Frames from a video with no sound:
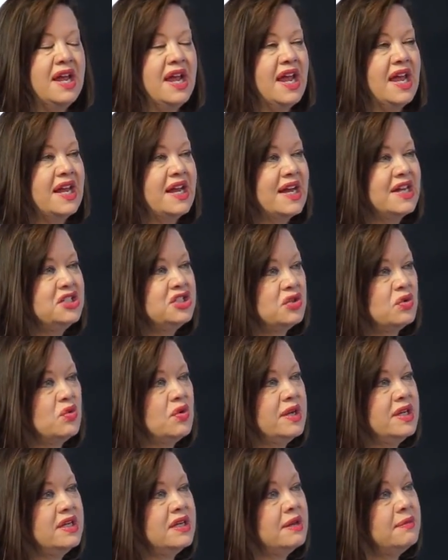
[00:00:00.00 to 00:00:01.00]
and I
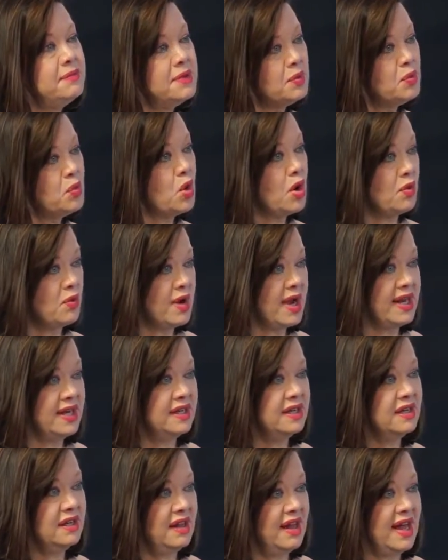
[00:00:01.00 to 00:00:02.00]
joined a memoir
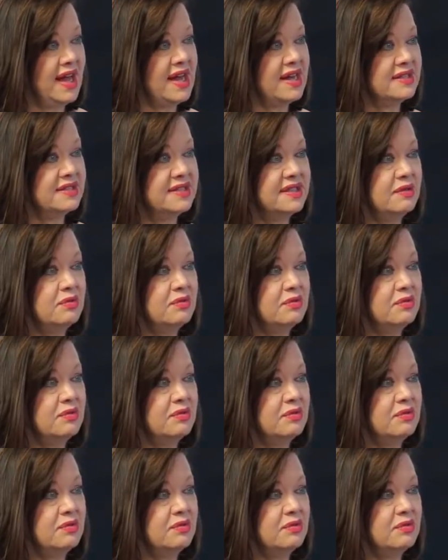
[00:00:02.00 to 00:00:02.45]
writing class.